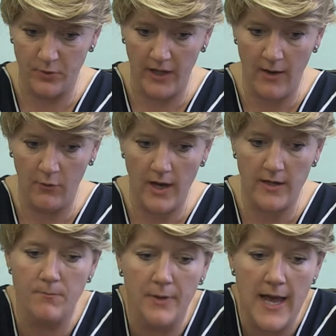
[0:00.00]
How would I
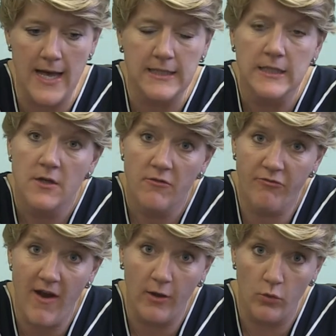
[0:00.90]
compare
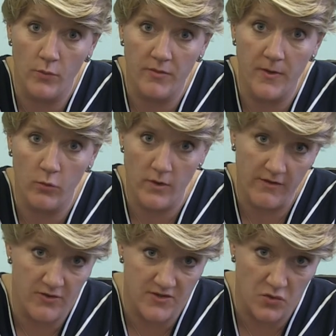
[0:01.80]
Frankel with Mill
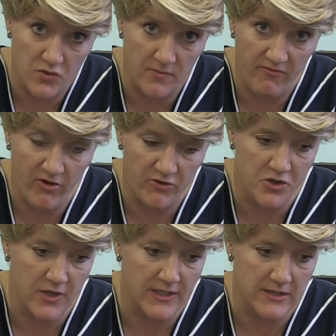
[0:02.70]
Reef, who's the horse my father
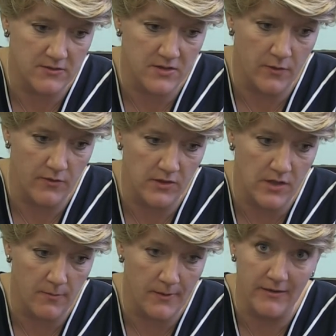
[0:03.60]
trained to win the
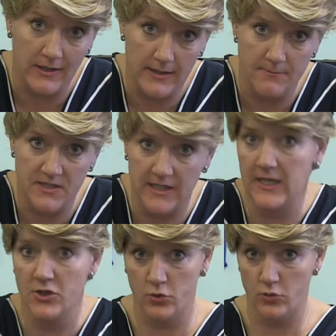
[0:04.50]
Derby, the Eclipse, the
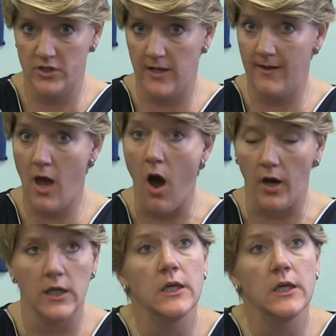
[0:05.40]
King George and the Arc?